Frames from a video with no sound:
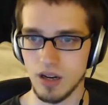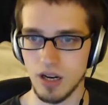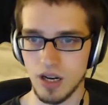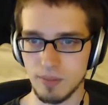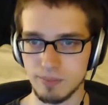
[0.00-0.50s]

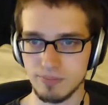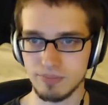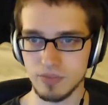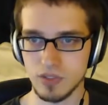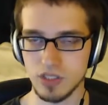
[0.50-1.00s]
in there.
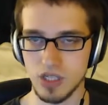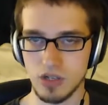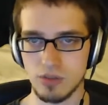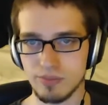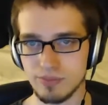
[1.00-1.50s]

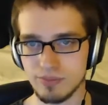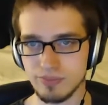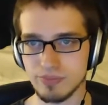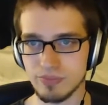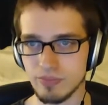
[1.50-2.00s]
So
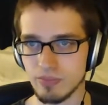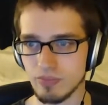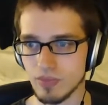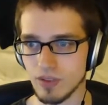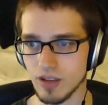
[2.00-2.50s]

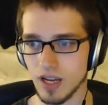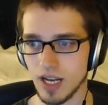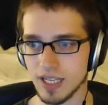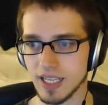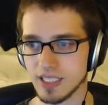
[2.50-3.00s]

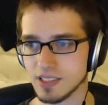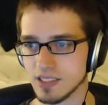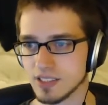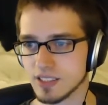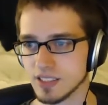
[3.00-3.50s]
I guess
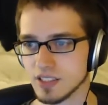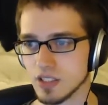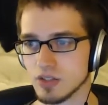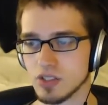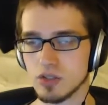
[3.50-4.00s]
let's see.
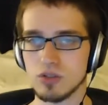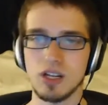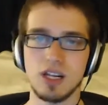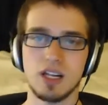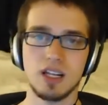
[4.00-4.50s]
So
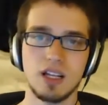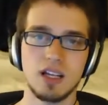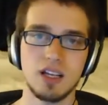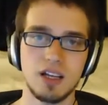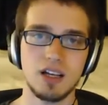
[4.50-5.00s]

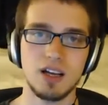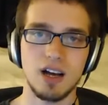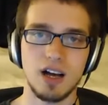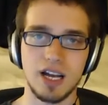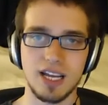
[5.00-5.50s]

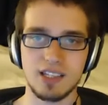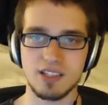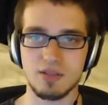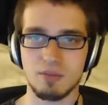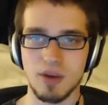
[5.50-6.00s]
I
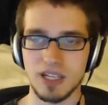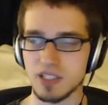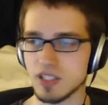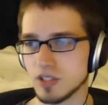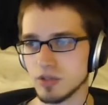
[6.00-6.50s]
guess my
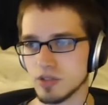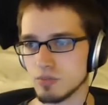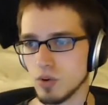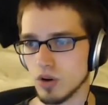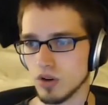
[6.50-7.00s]
issue is
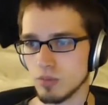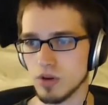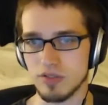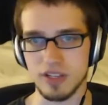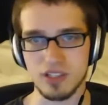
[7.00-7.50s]
more
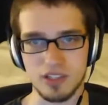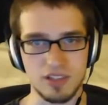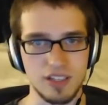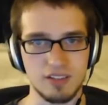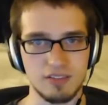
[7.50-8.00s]

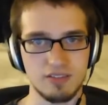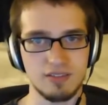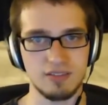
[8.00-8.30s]
motivation than